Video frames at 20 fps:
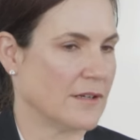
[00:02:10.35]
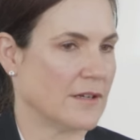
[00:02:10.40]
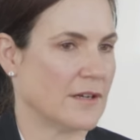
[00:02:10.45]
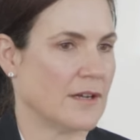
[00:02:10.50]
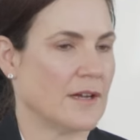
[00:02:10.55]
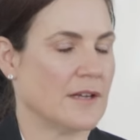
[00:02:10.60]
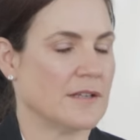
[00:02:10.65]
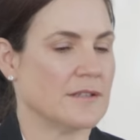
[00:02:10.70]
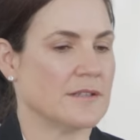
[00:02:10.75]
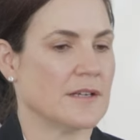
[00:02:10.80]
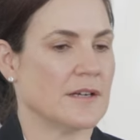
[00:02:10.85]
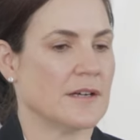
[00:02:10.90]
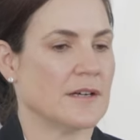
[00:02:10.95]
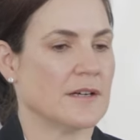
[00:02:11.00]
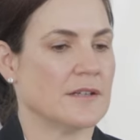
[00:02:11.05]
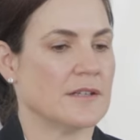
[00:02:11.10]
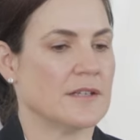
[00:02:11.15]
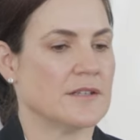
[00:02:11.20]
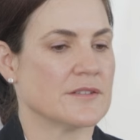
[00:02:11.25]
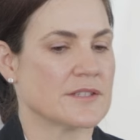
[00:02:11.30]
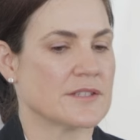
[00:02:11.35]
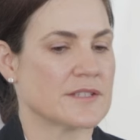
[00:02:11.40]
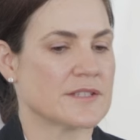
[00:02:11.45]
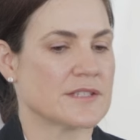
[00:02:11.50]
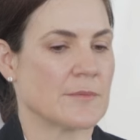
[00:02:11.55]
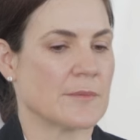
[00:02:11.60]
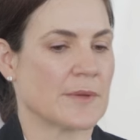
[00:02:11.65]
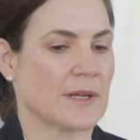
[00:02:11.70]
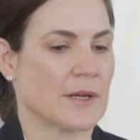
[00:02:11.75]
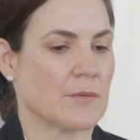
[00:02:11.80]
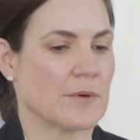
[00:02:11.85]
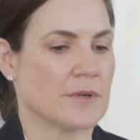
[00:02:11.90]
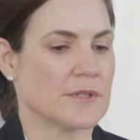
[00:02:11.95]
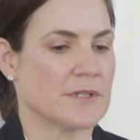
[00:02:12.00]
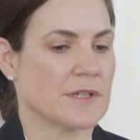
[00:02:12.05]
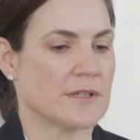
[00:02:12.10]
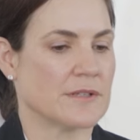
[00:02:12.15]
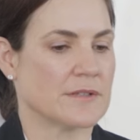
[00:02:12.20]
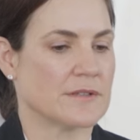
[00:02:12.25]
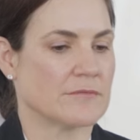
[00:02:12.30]
And uh, is this something I
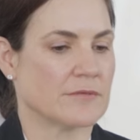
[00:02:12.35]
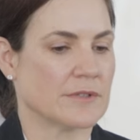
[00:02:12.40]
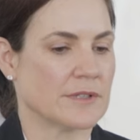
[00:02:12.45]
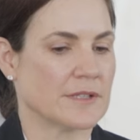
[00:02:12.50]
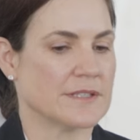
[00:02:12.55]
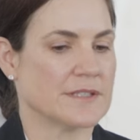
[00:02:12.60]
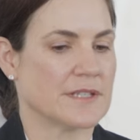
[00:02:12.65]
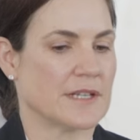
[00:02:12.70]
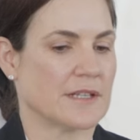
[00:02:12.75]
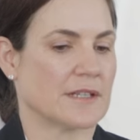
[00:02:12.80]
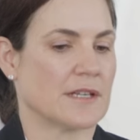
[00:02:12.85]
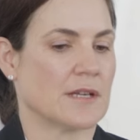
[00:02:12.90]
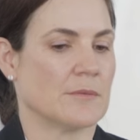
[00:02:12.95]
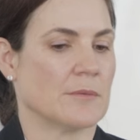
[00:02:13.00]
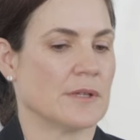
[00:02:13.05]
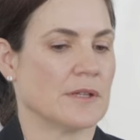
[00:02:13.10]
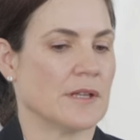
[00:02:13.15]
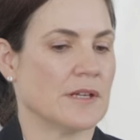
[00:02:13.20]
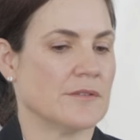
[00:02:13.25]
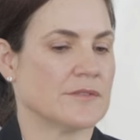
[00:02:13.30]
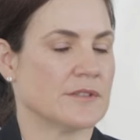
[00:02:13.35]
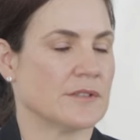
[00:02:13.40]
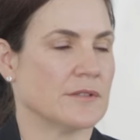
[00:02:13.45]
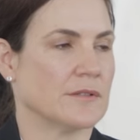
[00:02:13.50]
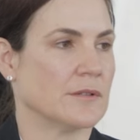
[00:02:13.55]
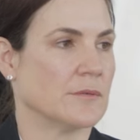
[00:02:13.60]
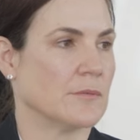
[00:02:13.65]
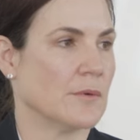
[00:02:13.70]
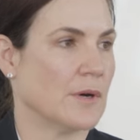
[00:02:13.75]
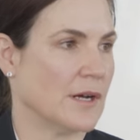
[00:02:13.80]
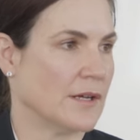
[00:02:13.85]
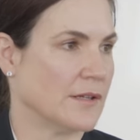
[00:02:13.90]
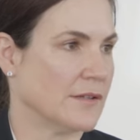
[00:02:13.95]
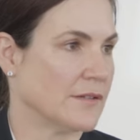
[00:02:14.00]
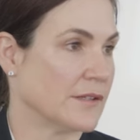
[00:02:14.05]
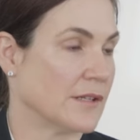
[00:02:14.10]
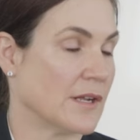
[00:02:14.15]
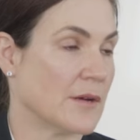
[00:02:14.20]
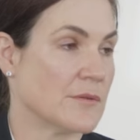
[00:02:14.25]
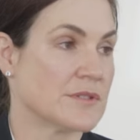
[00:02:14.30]
wanted to really dedicate my life to? And it
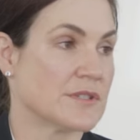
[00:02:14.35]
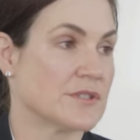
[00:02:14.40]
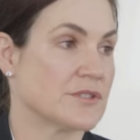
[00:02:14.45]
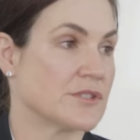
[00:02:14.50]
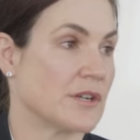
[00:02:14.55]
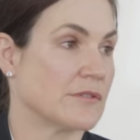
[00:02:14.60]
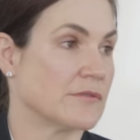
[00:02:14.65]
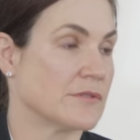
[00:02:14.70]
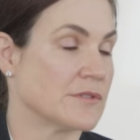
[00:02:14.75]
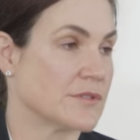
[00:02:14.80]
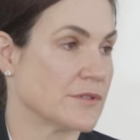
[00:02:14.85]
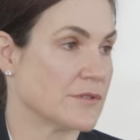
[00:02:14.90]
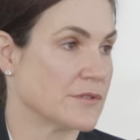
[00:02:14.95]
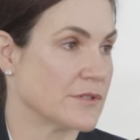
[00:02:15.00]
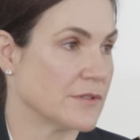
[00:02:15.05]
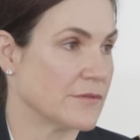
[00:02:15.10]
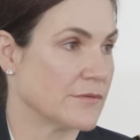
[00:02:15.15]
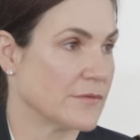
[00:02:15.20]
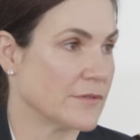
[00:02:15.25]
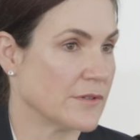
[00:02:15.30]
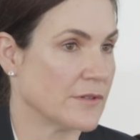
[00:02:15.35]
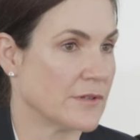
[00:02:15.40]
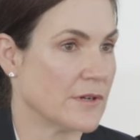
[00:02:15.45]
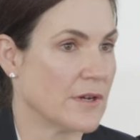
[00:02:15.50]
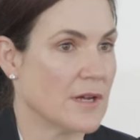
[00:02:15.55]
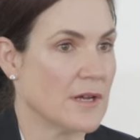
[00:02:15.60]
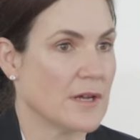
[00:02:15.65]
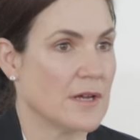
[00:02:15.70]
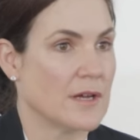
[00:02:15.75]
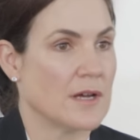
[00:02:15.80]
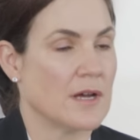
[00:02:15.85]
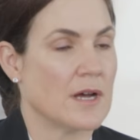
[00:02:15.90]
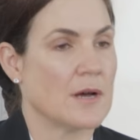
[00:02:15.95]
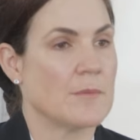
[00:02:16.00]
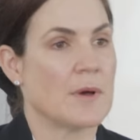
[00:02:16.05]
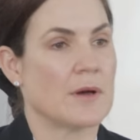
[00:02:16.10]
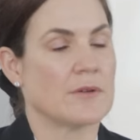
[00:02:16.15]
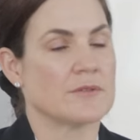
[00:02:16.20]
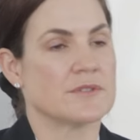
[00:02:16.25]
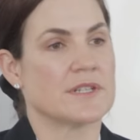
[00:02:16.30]
was. And I was a general surgeon for
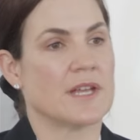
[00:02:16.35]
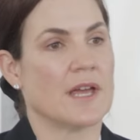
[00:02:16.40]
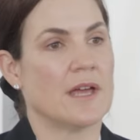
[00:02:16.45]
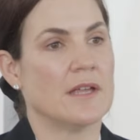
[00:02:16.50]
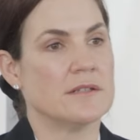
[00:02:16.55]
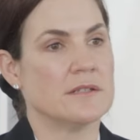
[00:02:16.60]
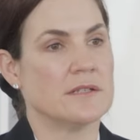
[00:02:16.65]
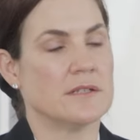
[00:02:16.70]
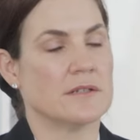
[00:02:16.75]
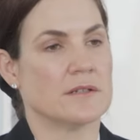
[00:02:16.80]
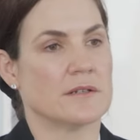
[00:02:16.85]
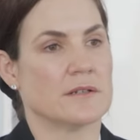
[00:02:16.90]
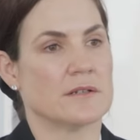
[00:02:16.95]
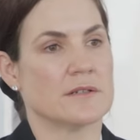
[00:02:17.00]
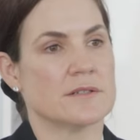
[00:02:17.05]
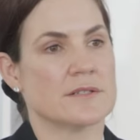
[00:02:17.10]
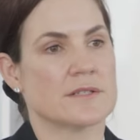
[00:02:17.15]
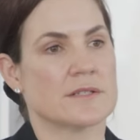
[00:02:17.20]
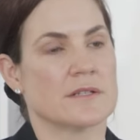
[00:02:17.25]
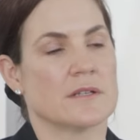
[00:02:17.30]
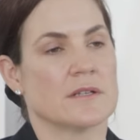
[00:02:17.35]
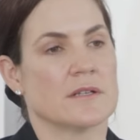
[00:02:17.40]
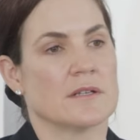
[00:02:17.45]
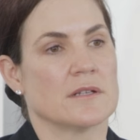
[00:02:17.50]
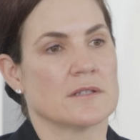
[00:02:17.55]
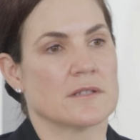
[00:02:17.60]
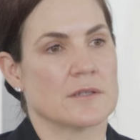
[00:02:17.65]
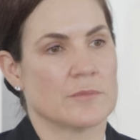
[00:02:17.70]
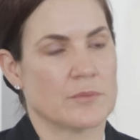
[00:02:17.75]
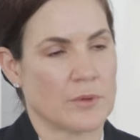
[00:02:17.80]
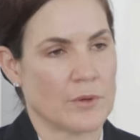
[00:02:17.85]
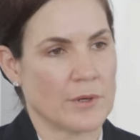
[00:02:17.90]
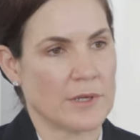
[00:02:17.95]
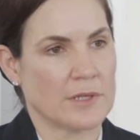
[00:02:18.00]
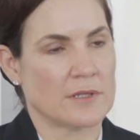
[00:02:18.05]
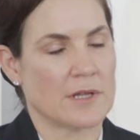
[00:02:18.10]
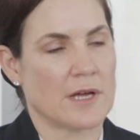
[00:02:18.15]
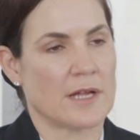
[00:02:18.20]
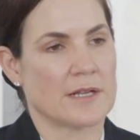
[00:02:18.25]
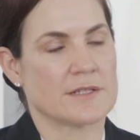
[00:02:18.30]
about 10 years, deployed
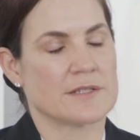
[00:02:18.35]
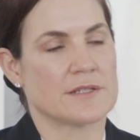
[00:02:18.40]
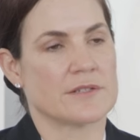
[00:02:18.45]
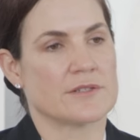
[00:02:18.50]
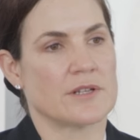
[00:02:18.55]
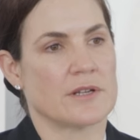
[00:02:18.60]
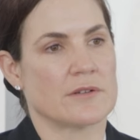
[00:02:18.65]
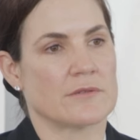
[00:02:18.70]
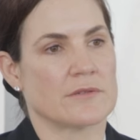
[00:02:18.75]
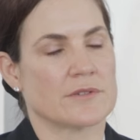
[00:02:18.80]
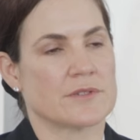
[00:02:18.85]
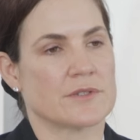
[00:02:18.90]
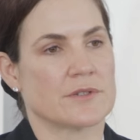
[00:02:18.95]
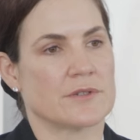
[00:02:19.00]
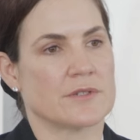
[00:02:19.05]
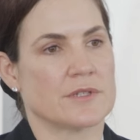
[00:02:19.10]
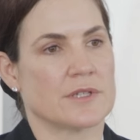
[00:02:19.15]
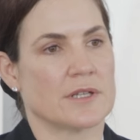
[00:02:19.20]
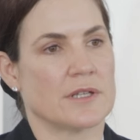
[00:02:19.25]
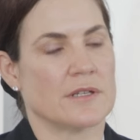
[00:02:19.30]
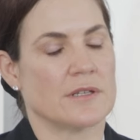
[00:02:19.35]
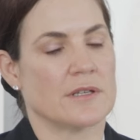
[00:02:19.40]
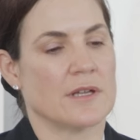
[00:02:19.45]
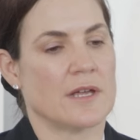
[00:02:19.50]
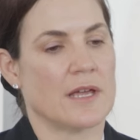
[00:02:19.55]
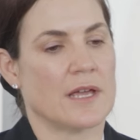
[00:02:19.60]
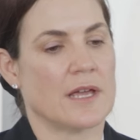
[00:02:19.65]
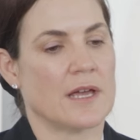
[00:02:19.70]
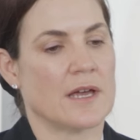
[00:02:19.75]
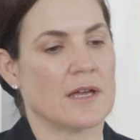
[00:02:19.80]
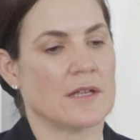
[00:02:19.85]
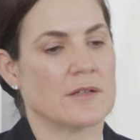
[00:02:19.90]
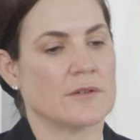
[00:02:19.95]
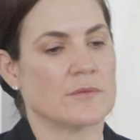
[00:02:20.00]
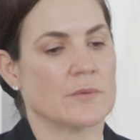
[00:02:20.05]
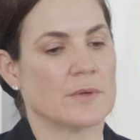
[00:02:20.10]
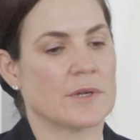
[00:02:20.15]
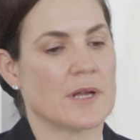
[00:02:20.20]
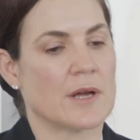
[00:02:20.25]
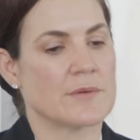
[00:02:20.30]
a lot as a general surgeon. And
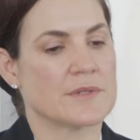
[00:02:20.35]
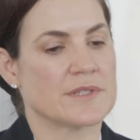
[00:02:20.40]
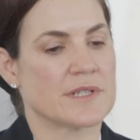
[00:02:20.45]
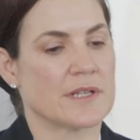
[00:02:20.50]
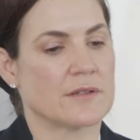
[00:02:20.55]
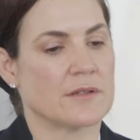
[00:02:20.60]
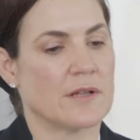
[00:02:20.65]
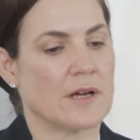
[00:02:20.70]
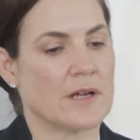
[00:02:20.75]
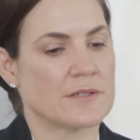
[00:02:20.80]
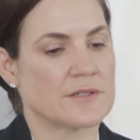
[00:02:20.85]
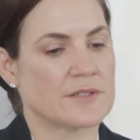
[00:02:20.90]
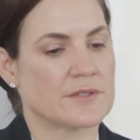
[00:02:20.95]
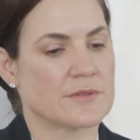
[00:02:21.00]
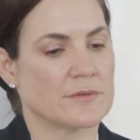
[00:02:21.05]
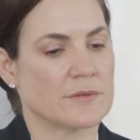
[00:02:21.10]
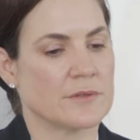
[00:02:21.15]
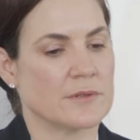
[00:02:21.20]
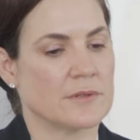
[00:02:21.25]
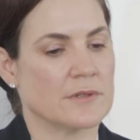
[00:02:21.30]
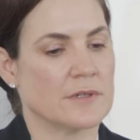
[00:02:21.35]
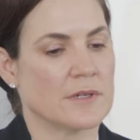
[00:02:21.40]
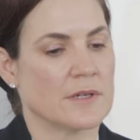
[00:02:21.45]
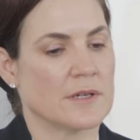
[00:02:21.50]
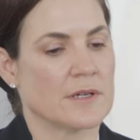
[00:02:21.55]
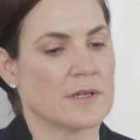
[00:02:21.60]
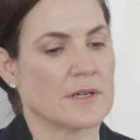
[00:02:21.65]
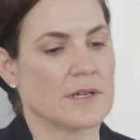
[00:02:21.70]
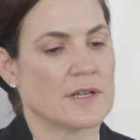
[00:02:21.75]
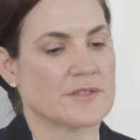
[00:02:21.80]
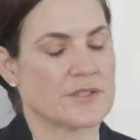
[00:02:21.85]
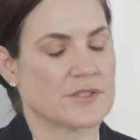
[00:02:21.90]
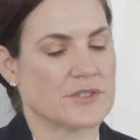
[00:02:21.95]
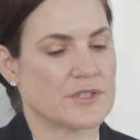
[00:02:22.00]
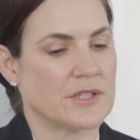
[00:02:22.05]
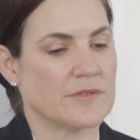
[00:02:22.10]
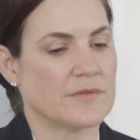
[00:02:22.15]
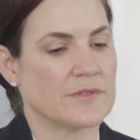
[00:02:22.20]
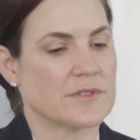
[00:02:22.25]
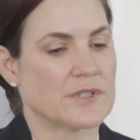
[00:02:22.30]
when I was at Landstuhl as a
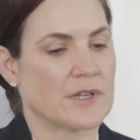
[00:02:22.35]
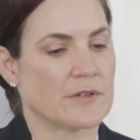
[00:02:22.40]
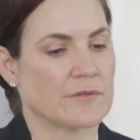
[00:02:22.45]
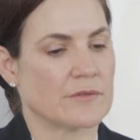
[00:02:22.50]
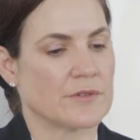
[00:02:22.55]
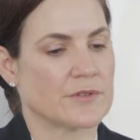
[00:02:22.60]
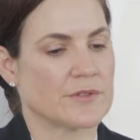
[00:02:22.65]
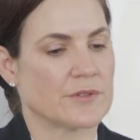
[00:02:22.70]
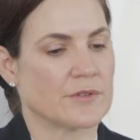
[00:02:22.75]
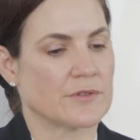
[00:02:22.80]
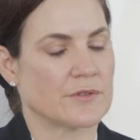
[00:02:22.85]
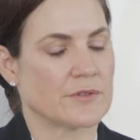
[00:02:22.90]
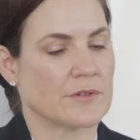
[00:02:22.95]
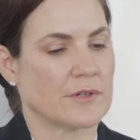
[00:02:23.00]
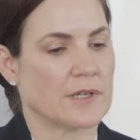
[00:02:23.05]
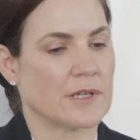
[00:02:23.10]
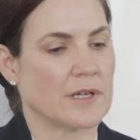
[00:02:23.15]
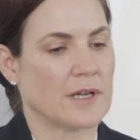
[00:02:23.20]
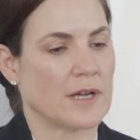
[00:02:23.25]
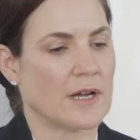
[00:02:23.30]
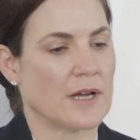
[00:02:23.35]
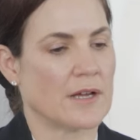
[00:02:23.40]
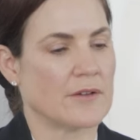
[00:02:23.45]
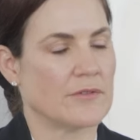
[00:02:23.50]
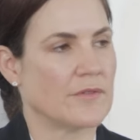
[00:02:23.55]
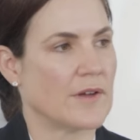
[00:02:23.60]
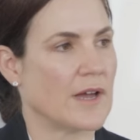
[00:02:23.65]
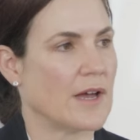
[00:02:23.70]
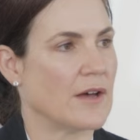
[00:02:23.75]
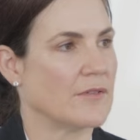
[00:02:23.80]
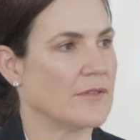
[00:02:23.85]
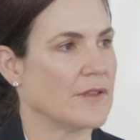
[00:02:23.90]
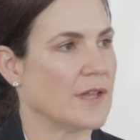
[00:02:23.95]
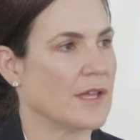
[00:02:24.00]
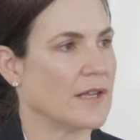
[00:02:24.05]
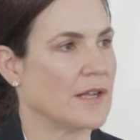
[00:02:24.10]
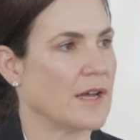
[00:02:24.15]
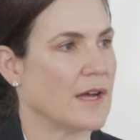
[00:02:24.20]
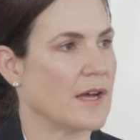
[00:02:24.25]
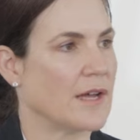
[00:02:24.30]
chief of general surgery, I found
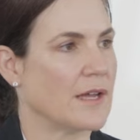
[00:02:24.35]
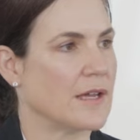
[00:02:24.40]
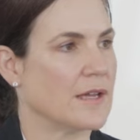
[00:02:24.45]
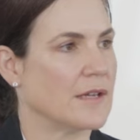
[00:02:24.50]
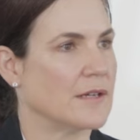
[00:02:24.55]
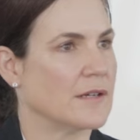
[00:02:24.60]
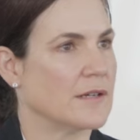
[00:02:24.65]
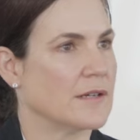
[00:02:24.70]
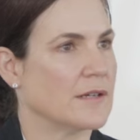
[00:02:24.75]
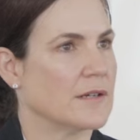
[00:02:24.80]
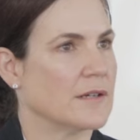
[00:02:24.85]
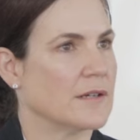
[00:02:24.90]
that I